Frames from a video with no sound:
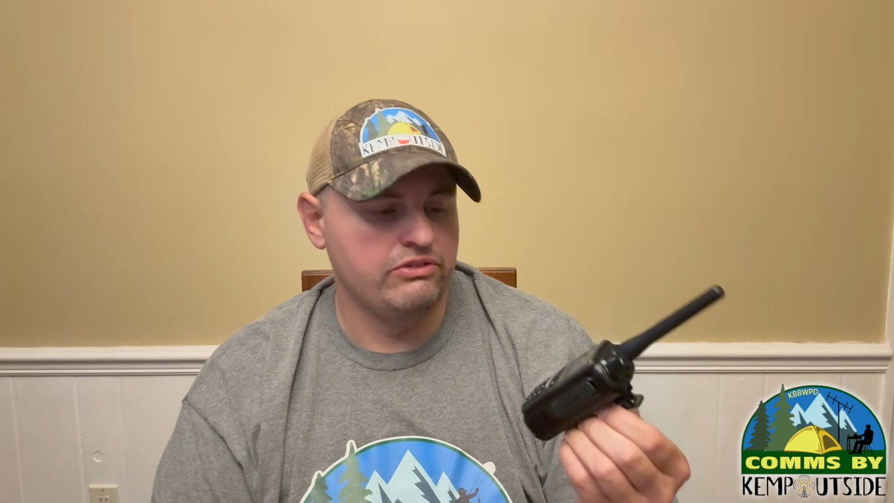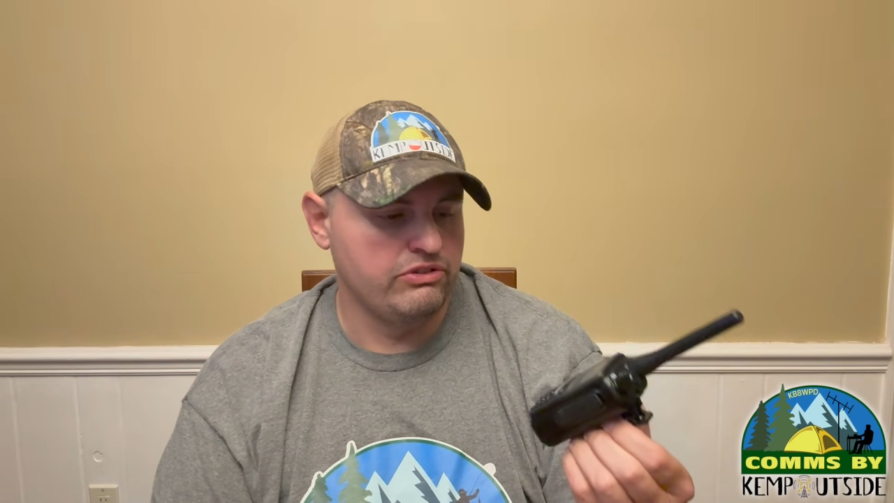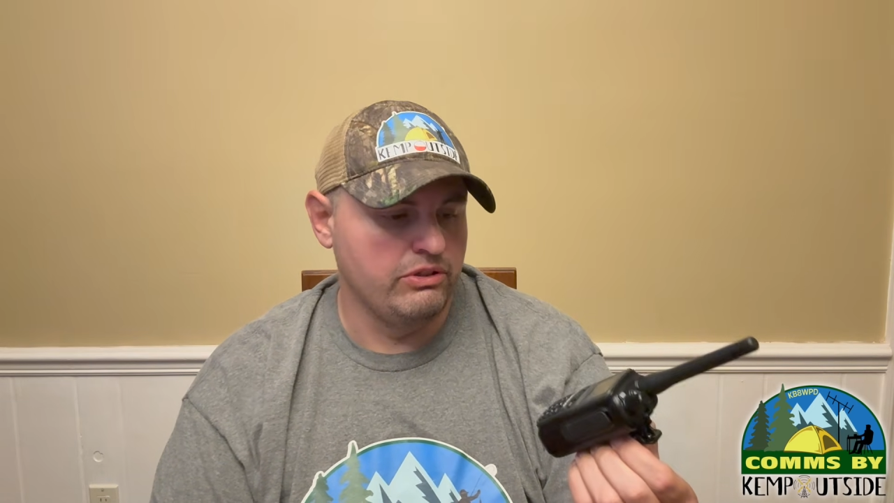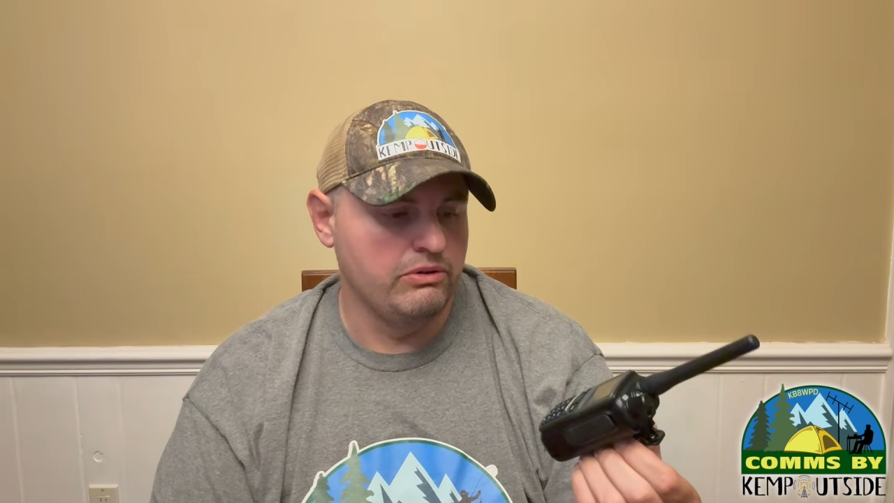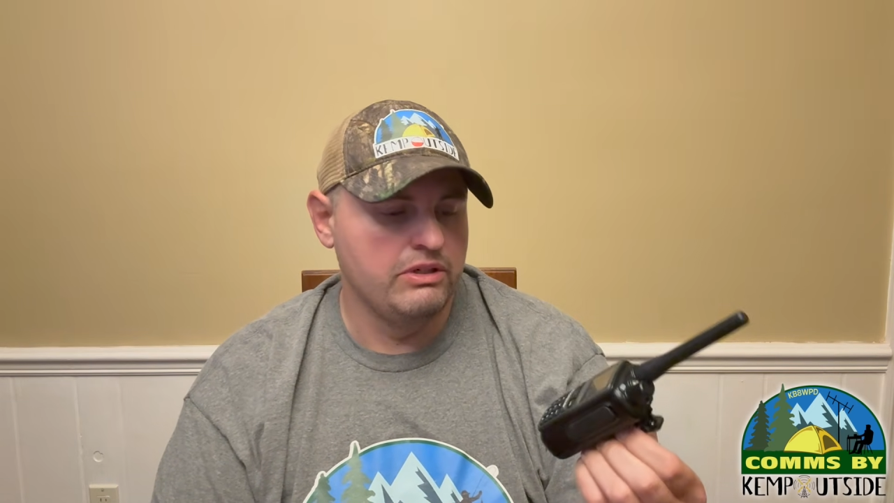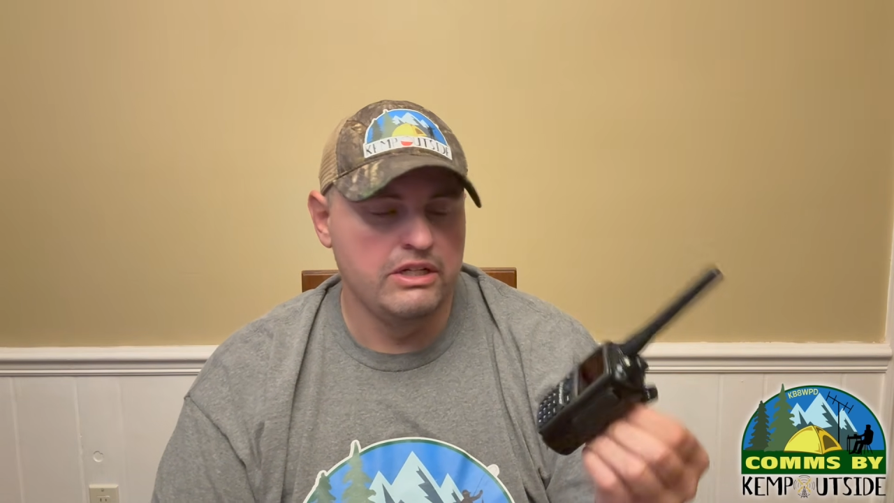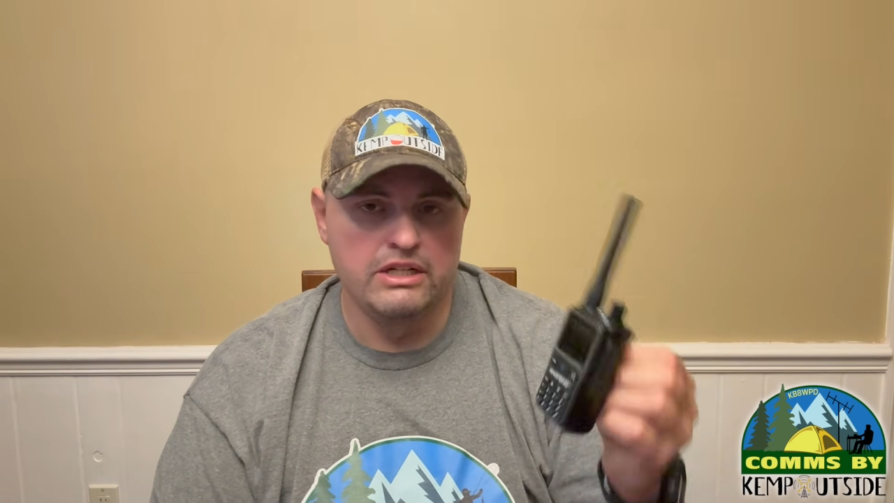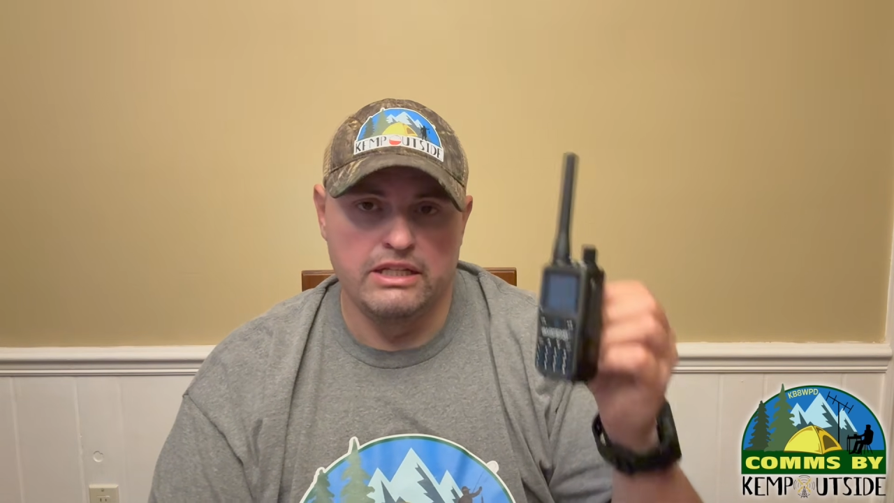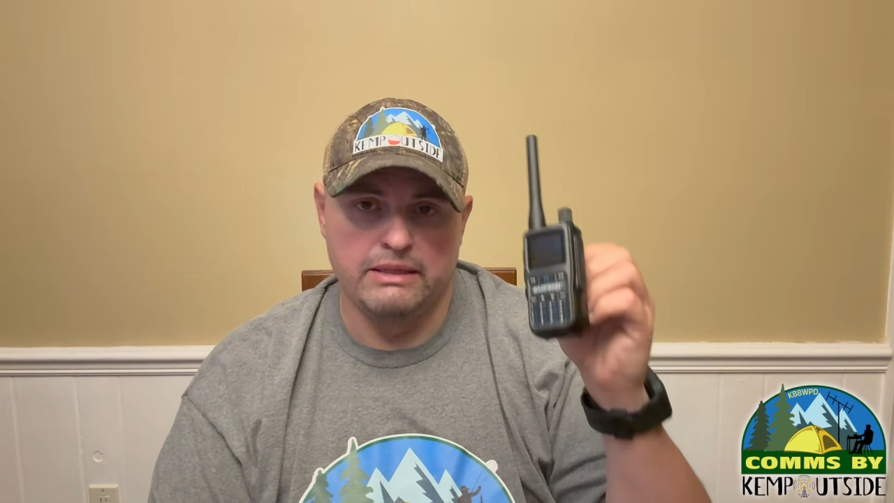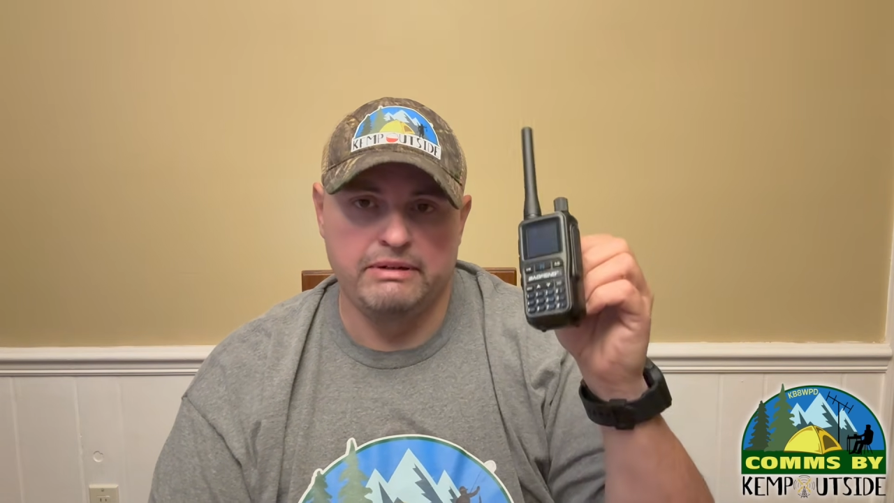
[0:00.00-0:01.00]
So
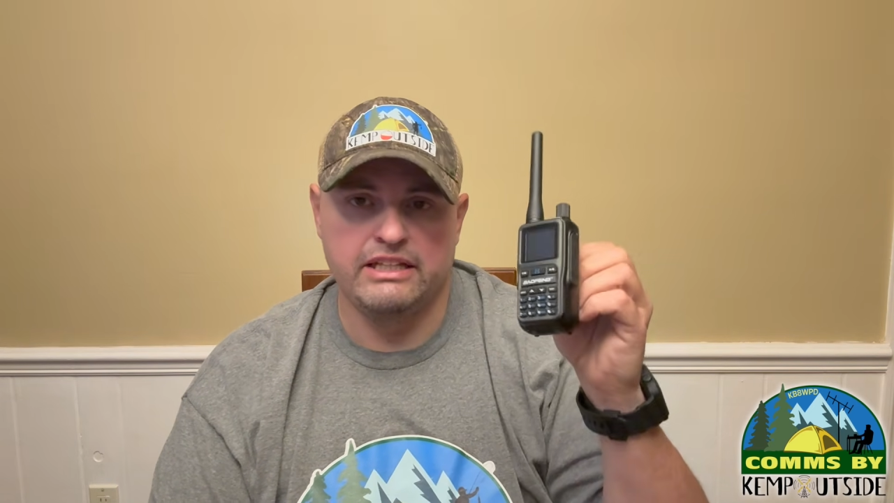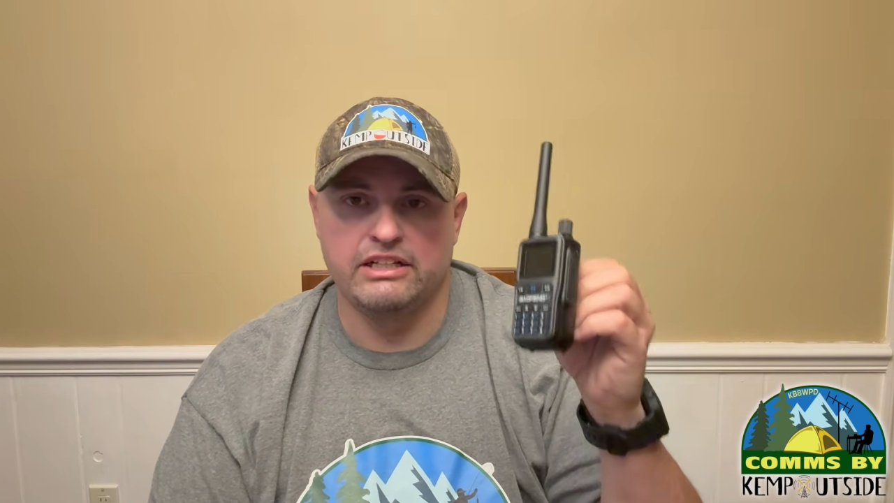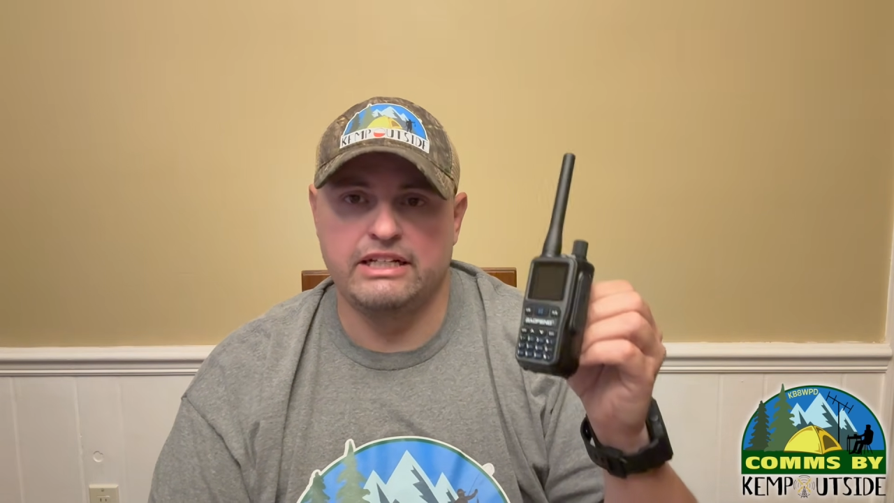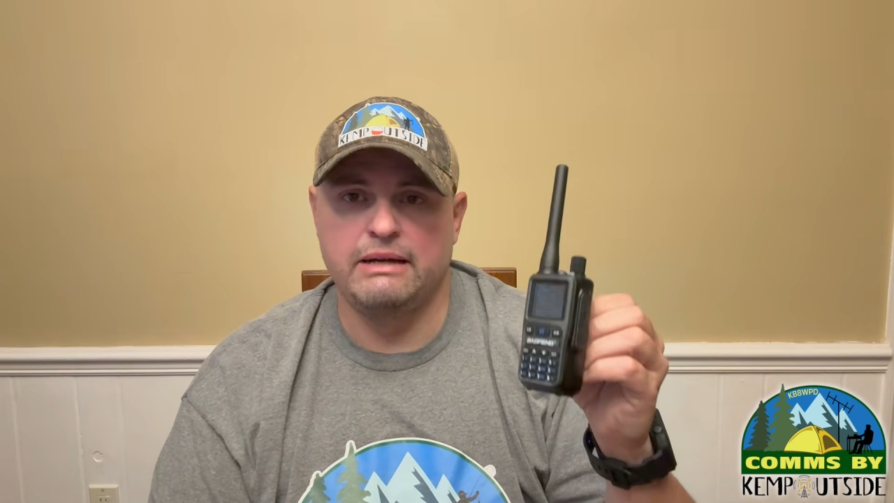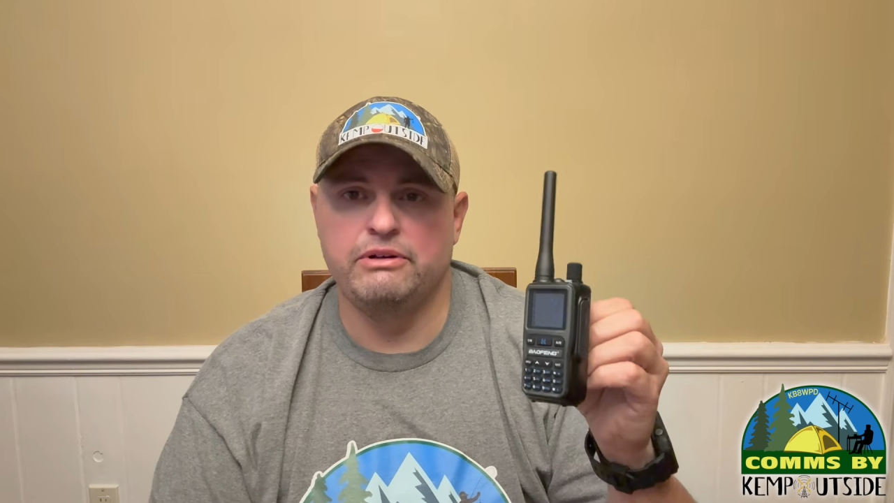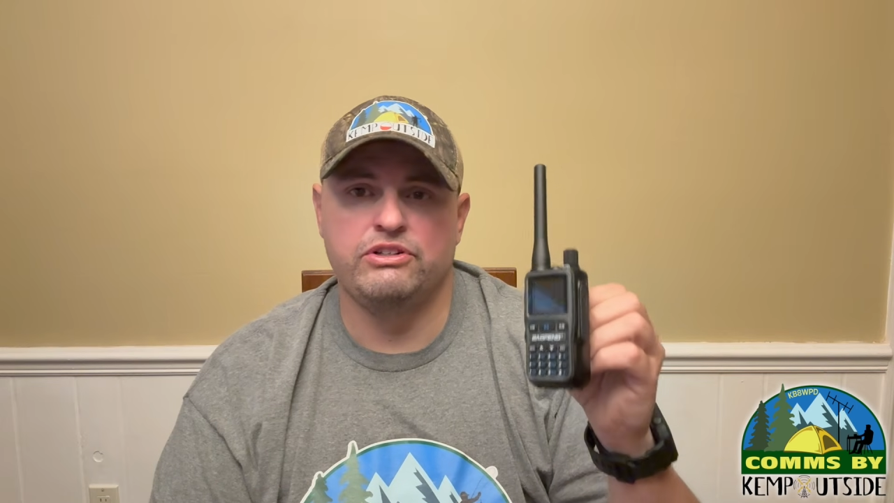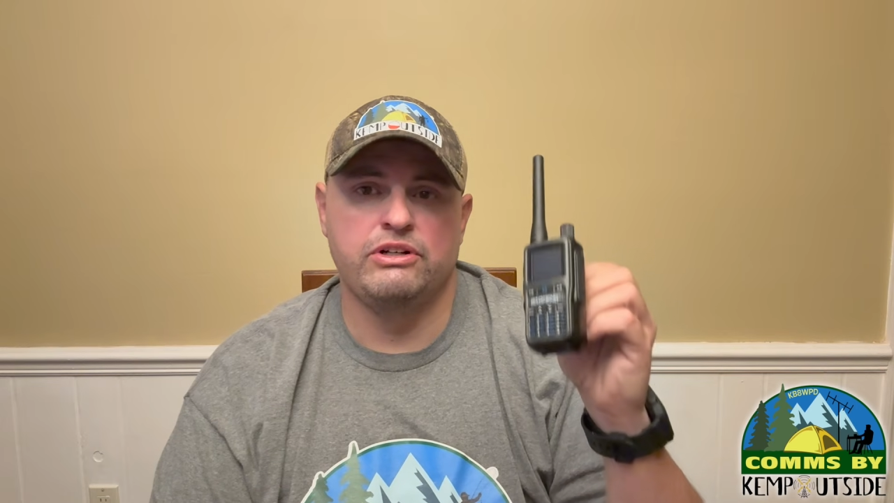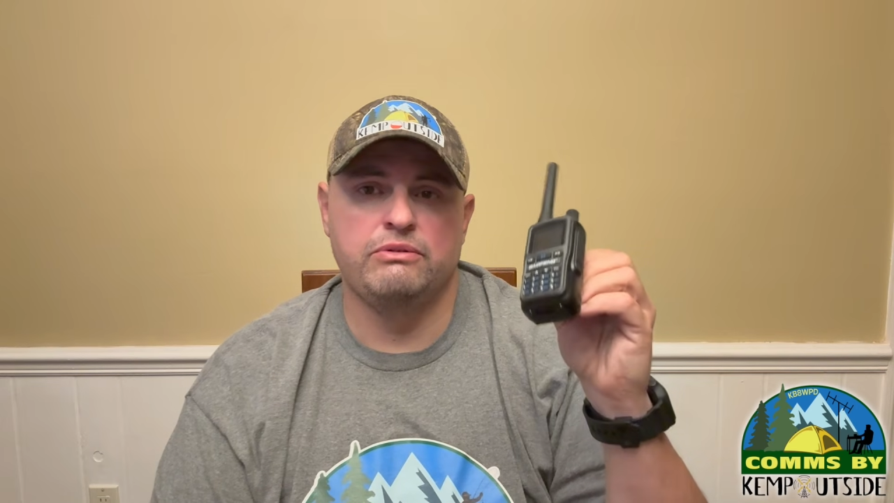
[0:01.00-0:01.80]
let me get the camera turned